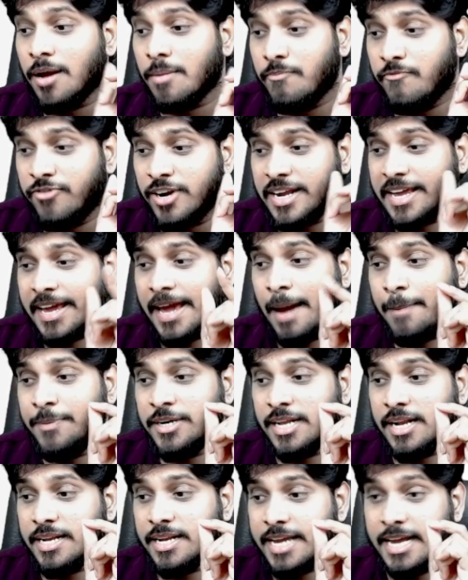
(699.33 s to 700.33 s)
For
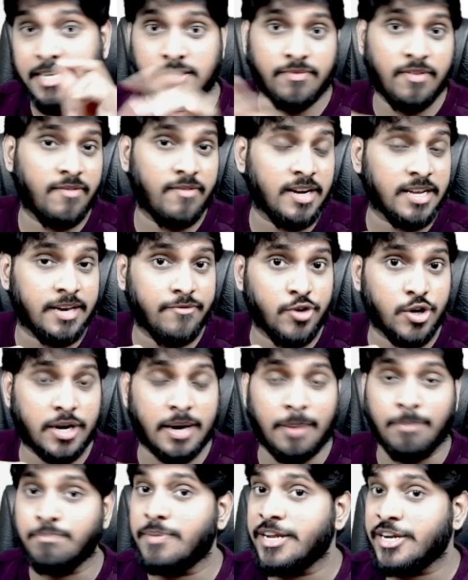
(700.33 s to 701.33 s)
capital gains, we will give you
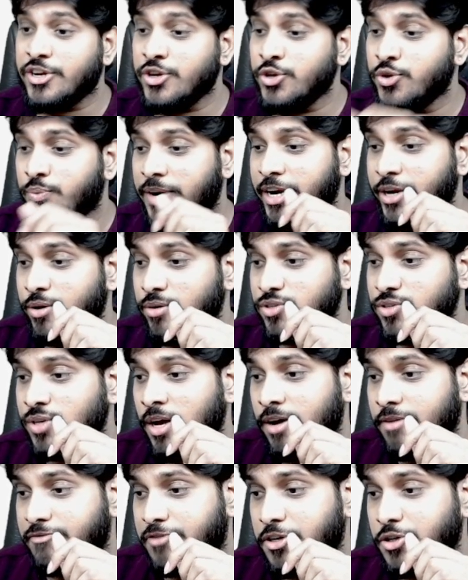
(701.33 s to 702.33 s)
complete new videos.
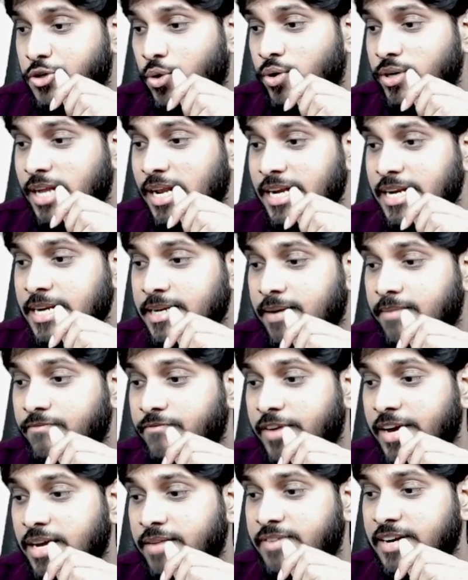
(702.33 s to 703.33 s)
For total income,
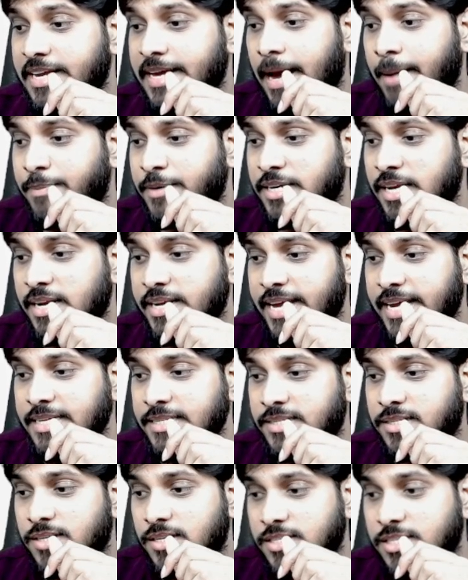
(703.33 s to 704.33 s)
wherever capital
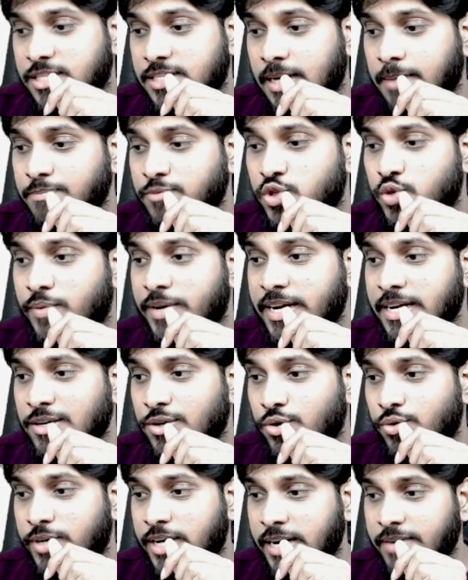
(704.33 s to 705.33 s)
gains sums were
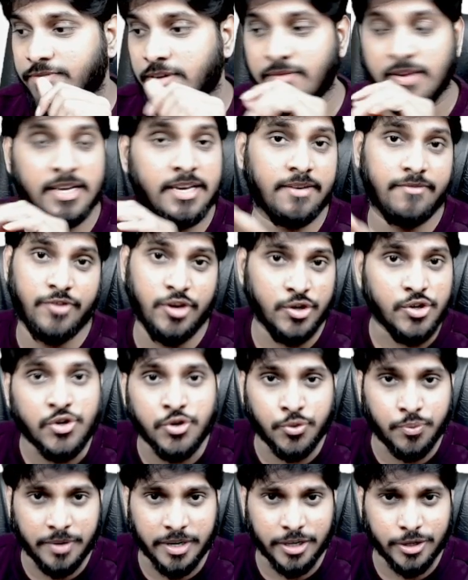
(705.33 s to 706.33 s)
included, we will give you
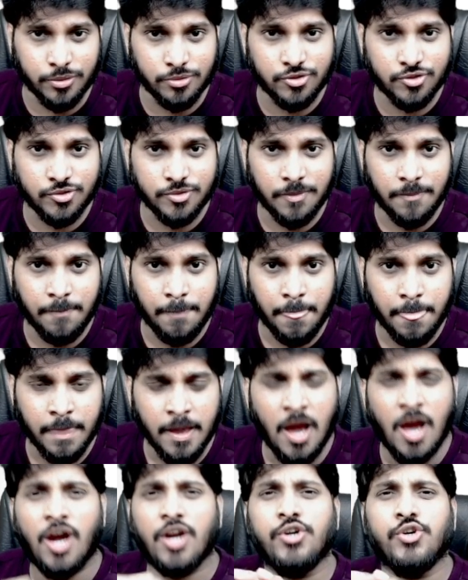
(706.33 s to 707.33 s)
new videos.
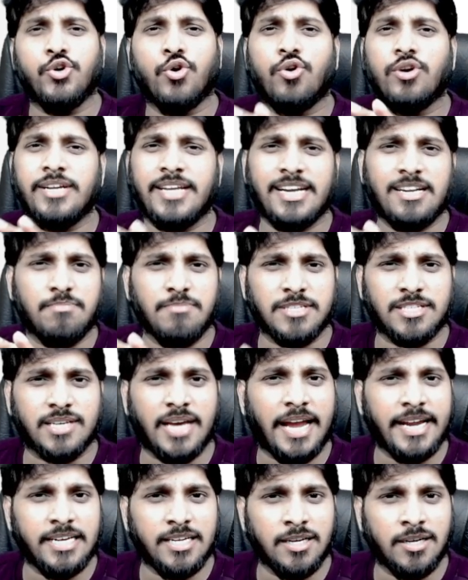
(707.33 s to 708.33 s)
Don't get
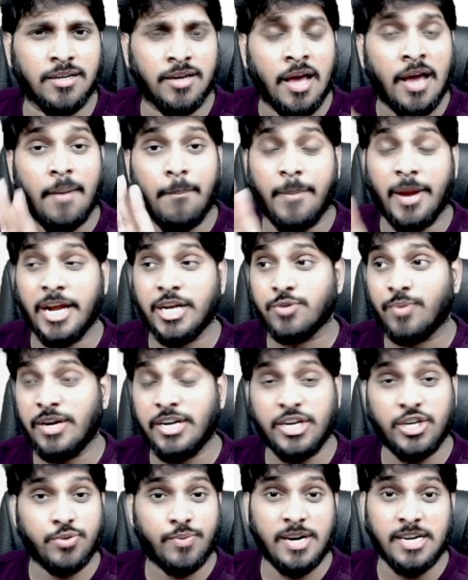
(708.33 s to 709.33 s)
misguided. May
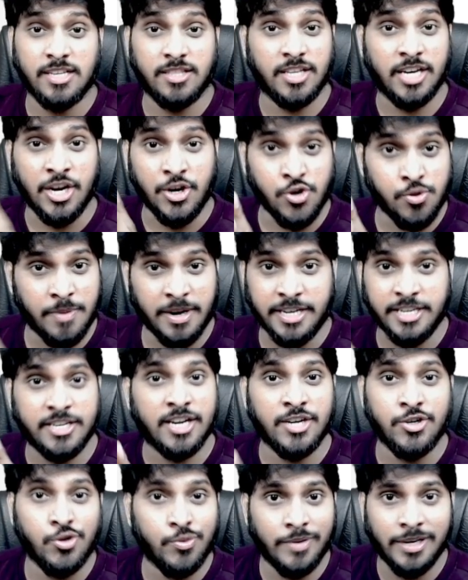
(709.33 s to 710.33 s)
2023, new material,
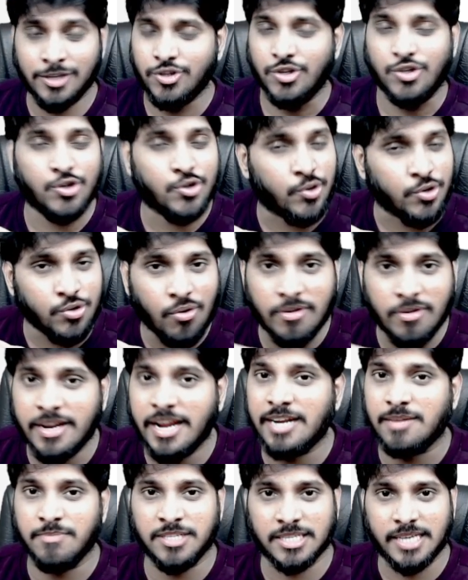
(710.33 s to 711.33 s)
new videos. No, don't
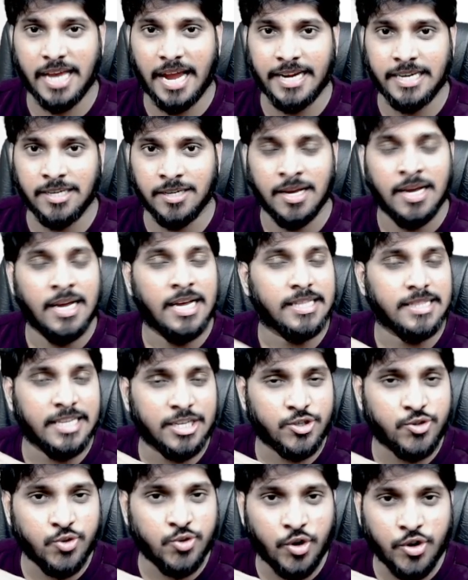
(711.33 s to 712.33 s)
get misguided. There
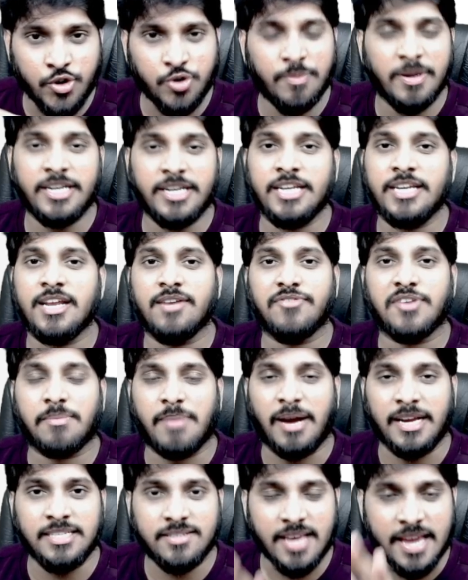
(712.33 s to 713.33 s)
is no new material from
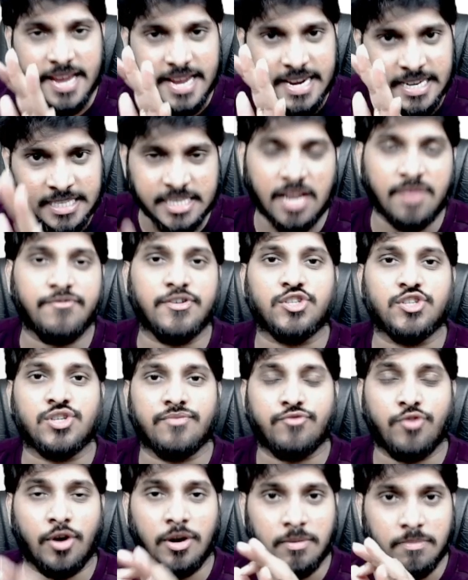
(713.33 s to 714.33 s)
ICI itself. First of
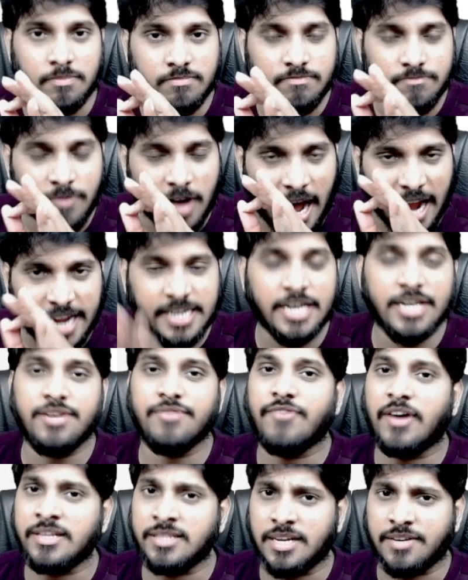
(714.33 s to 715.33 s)
all,
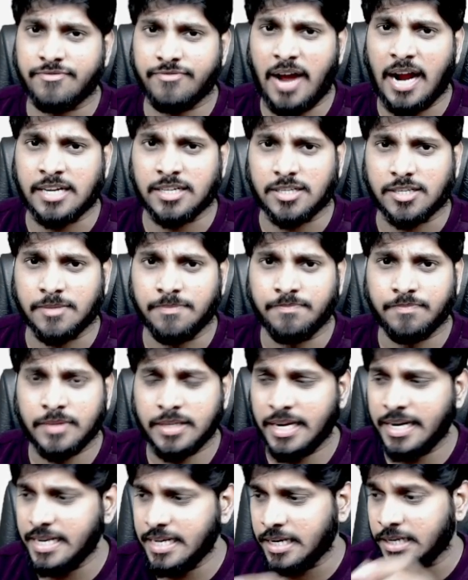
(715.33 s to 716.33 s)
identify that fact.
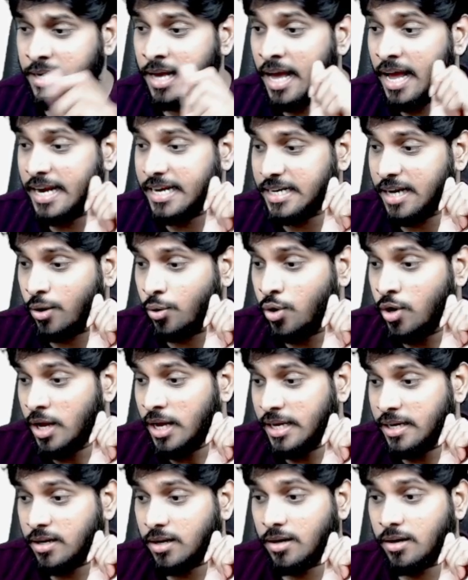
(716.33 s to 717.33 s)
Getting it? Now,
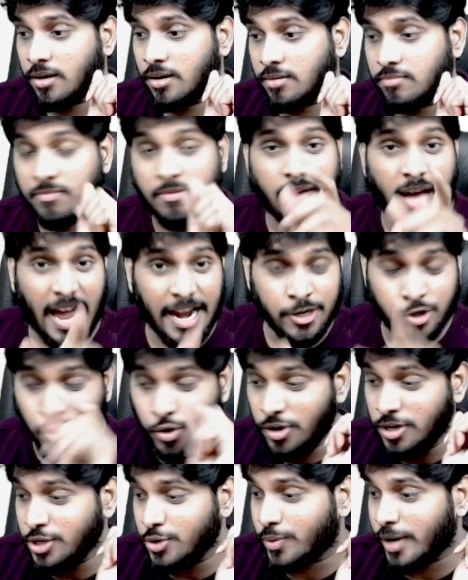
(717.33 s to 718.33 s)
I
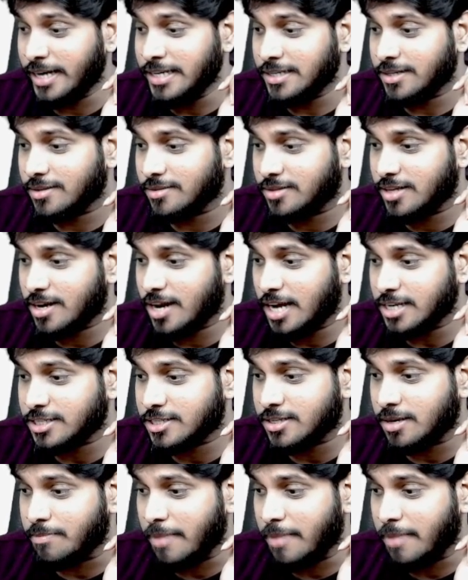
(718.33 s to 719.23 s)
told you, right? There are some